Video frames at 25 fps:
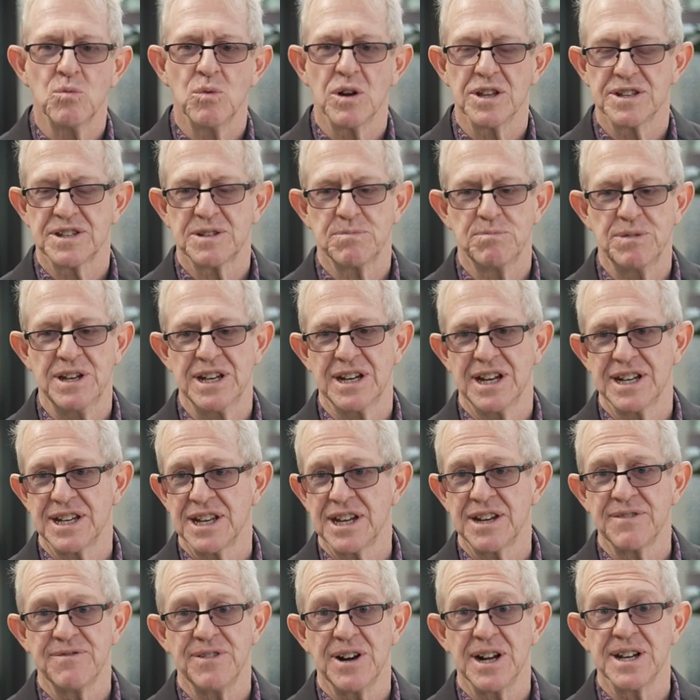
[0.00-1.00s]
what's been
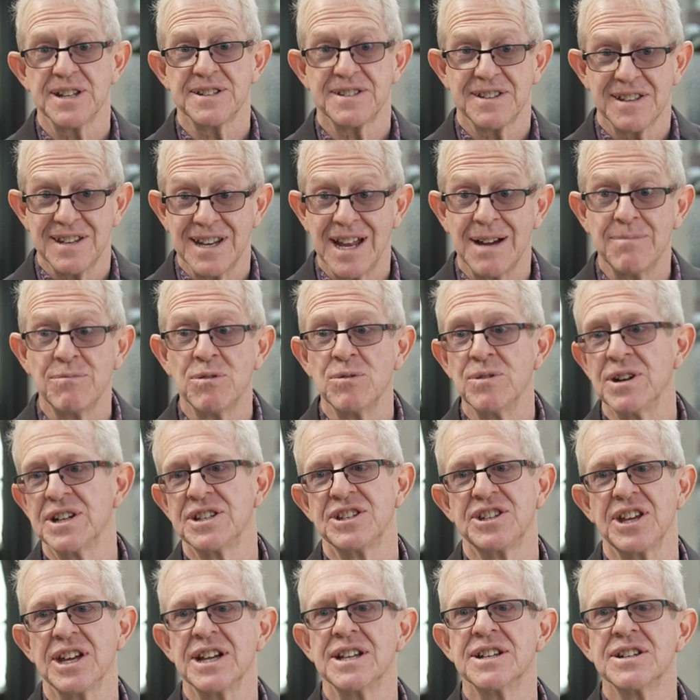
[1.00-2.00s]
identified as the number one
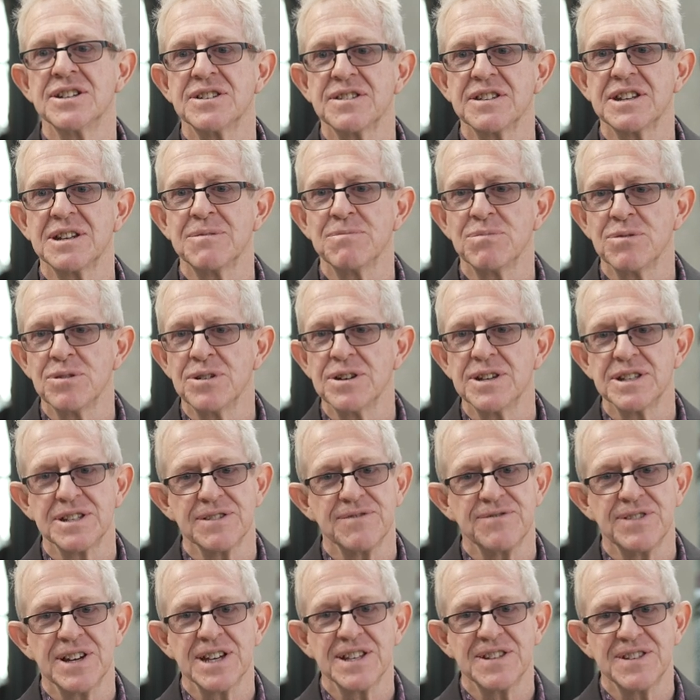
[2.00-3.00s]
challenge that employers are
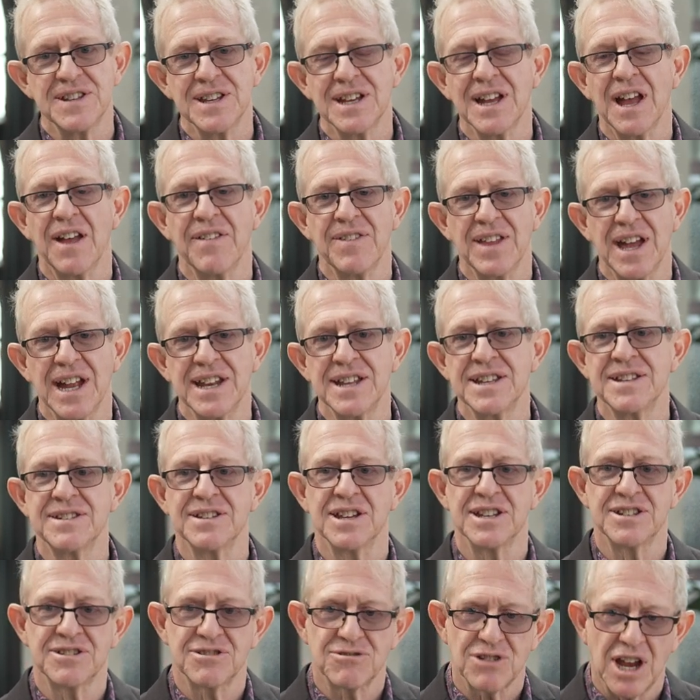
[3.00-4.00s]
facing, and that is
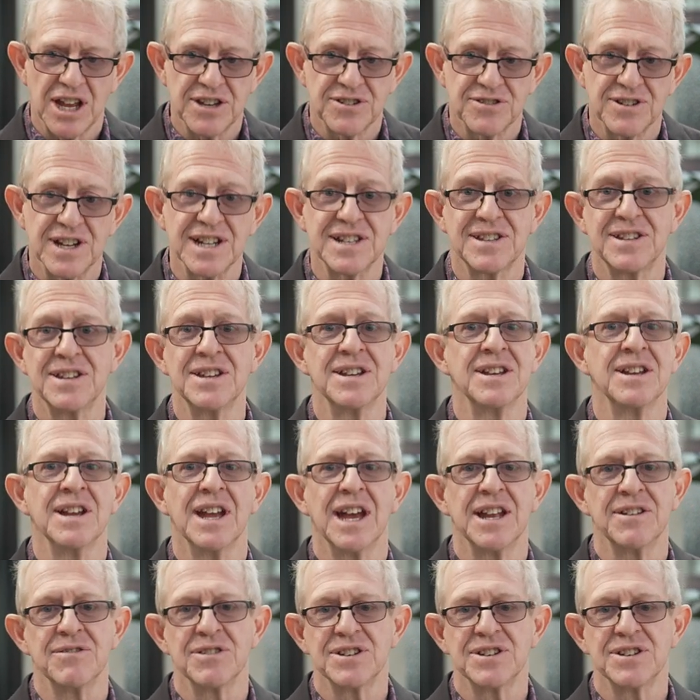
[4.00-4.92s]
attracting and